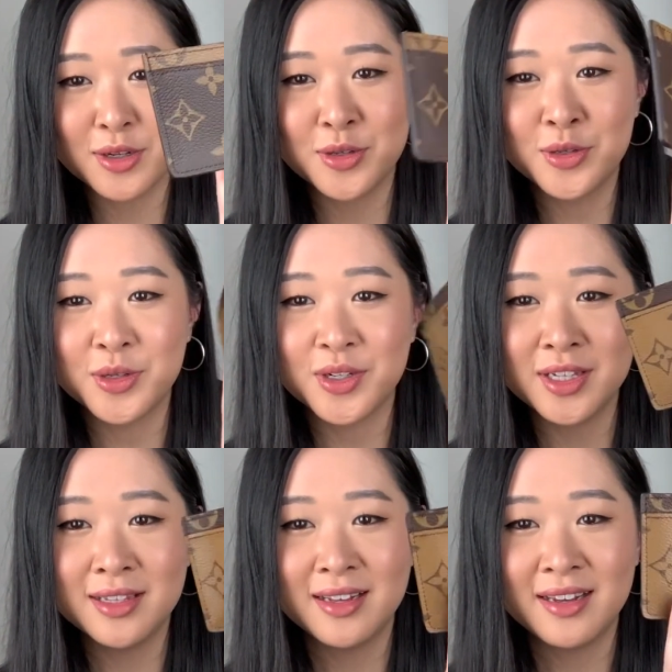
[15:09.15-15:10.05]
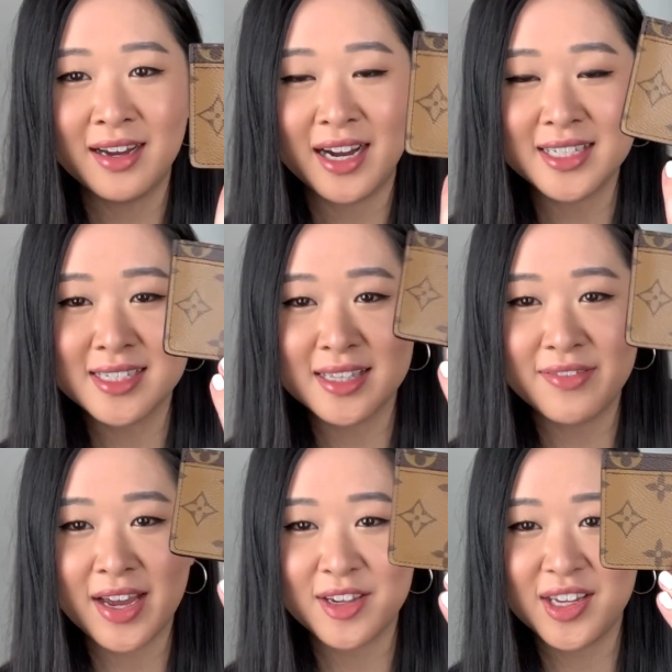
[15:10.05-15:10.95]
cool. I just love
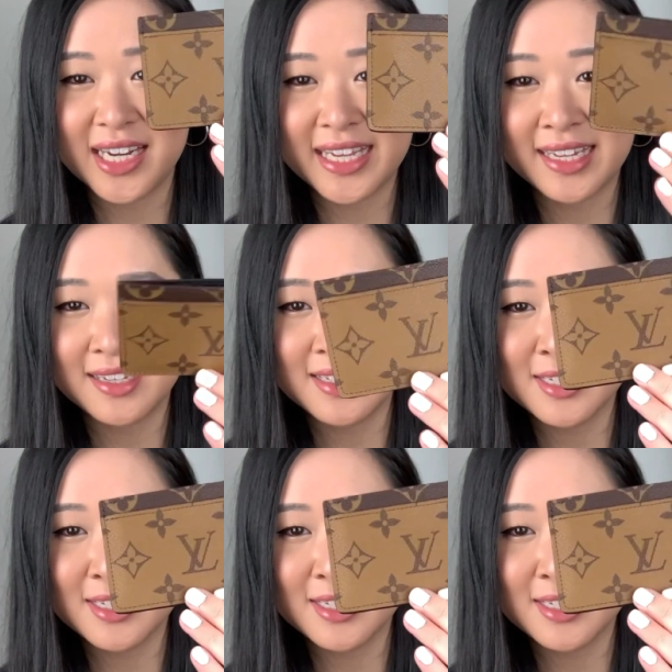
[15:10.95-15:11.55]
how unique it is.